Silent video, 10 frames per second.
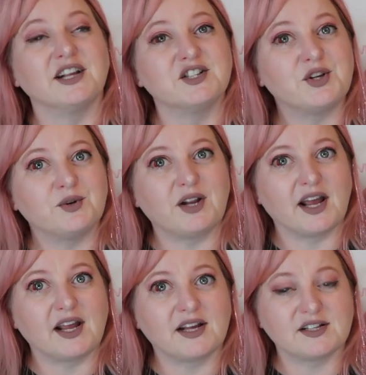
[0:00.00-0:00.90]
In 2
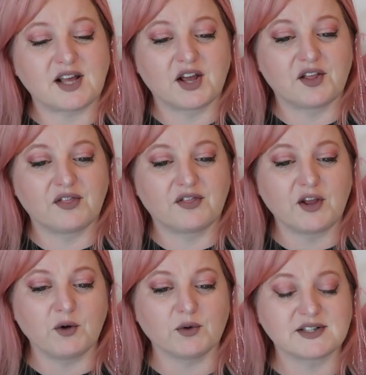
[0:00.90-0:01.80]
days
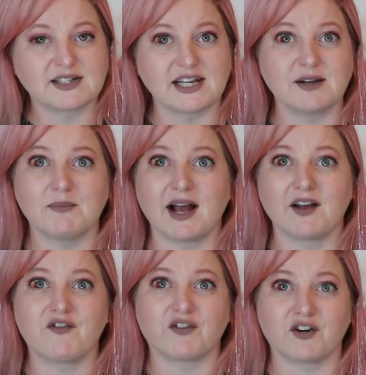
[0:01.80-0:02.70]
you will see
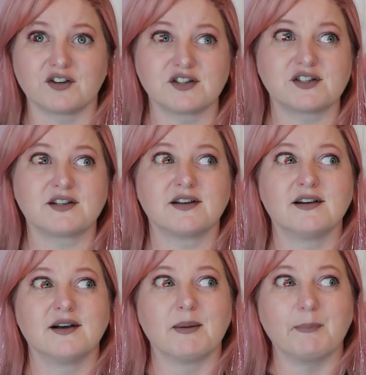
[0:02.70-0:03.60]
my first
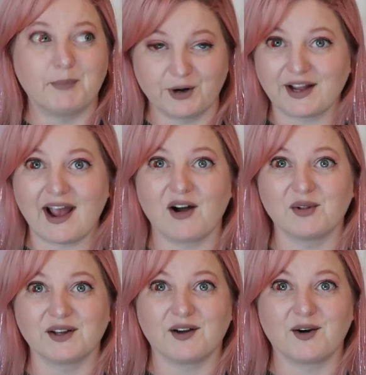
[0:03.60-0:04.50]
book
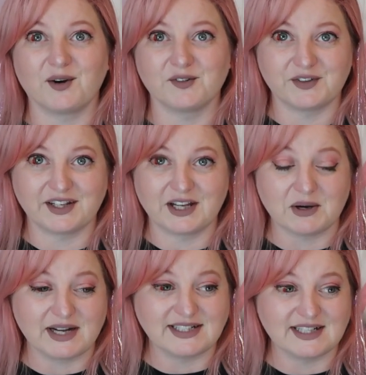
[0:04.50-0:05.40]
outlet haul
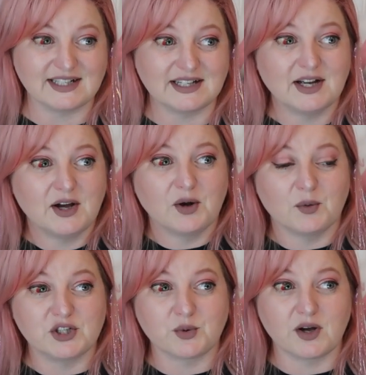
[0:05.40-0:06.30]
video I did,
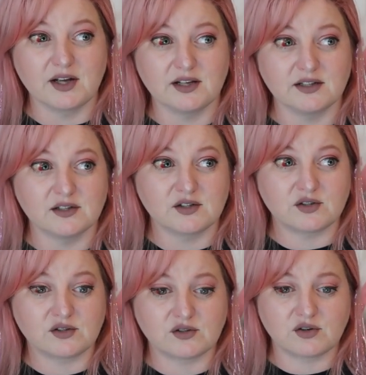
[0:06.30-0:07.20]
which
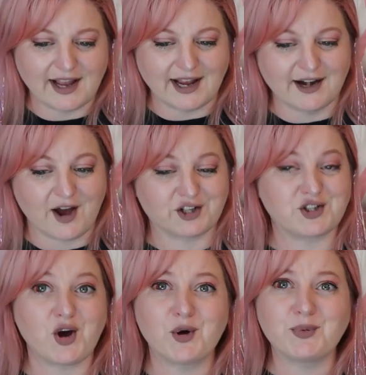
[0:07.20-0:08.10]
was in
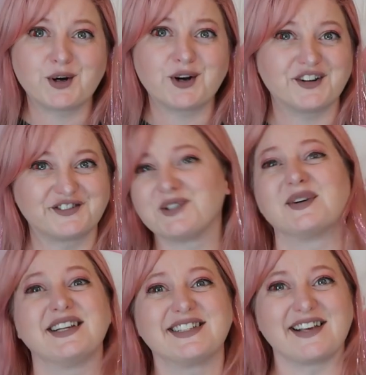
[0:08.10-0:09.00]
October of
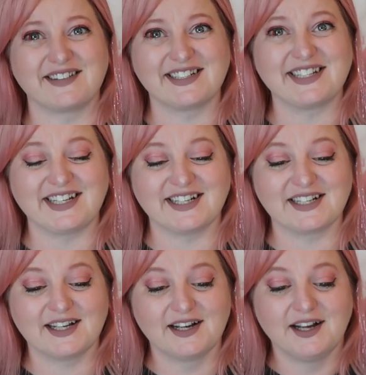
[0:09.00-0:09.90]

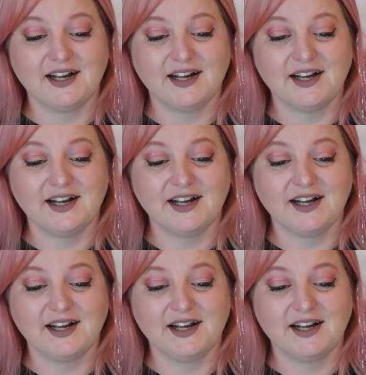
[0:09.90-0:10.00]
2017.